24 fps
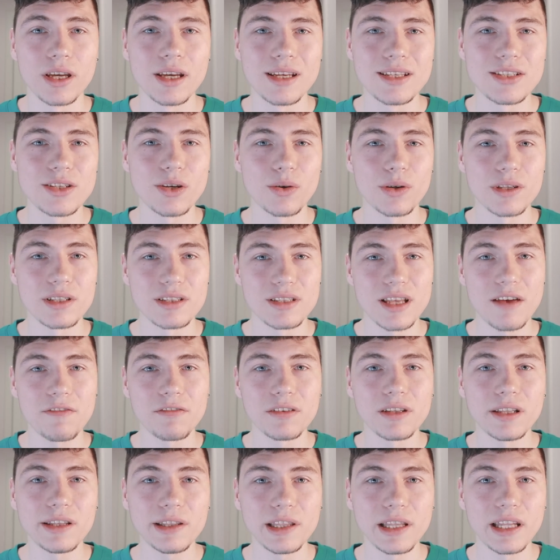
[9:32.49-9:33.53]
So it's
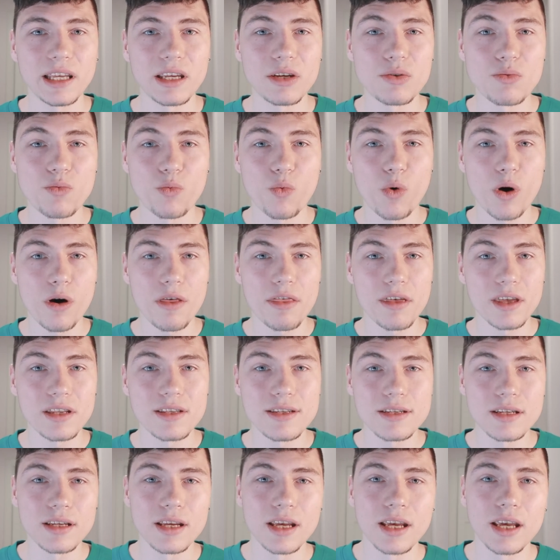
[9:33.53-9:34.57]
definitely worth
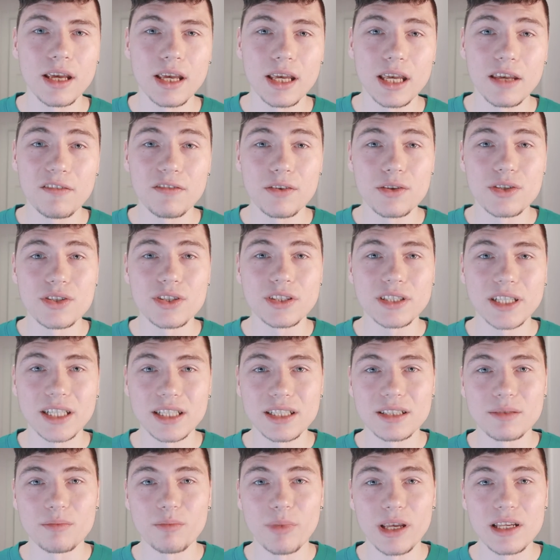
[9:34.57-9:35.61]
it if you
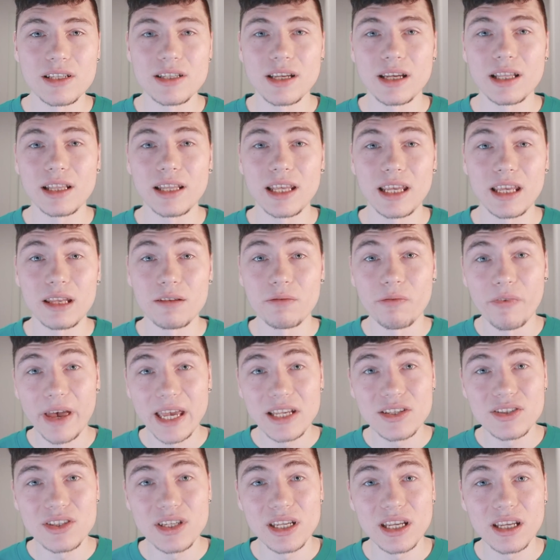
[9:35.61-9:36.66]
start basically
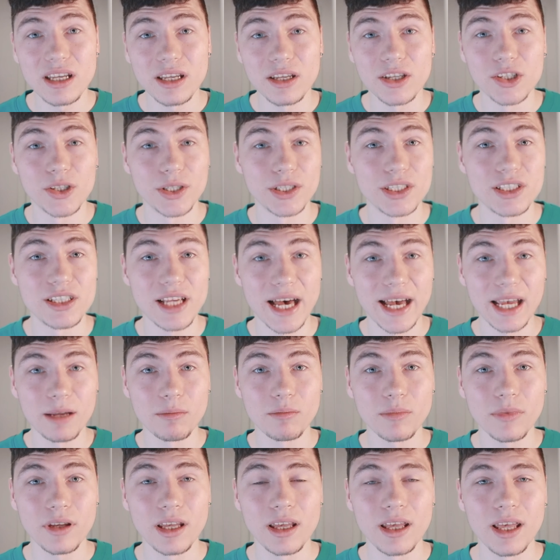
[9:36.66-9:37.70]
investing your
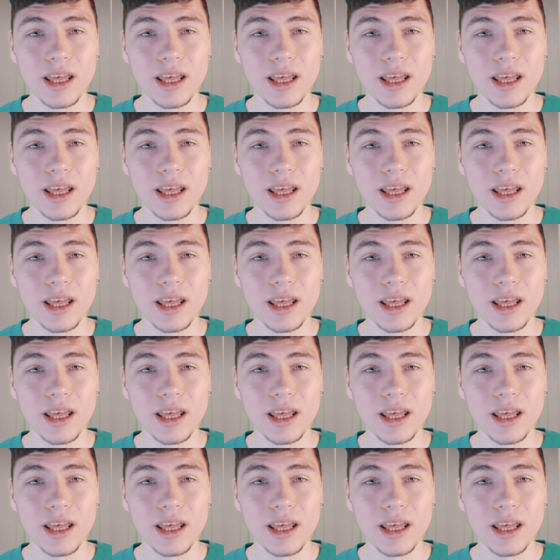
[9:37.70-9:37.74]
time